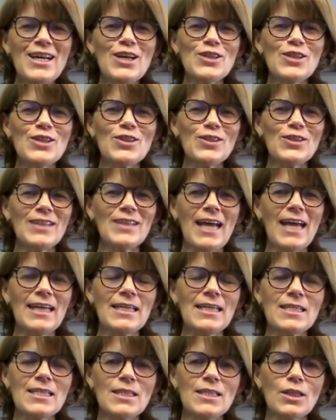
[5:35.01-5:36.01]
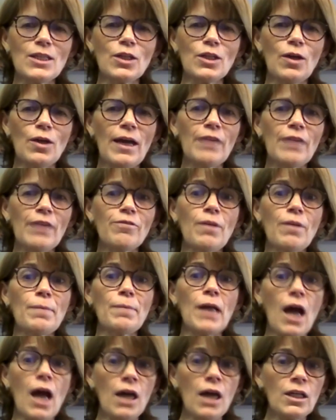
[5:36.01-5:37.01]
So that is going from
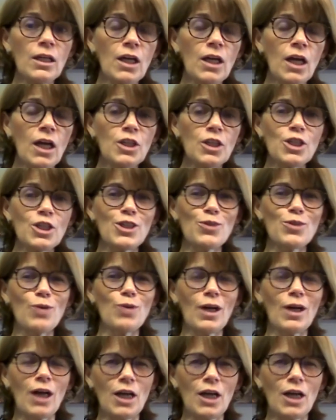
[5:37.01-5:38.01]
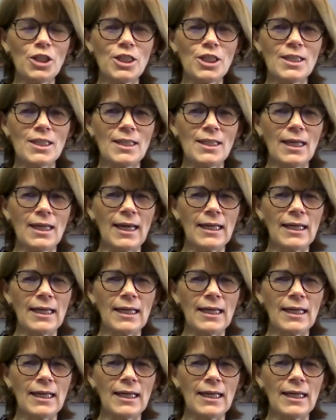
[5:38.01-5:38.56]
an unconscious to a conscious thing,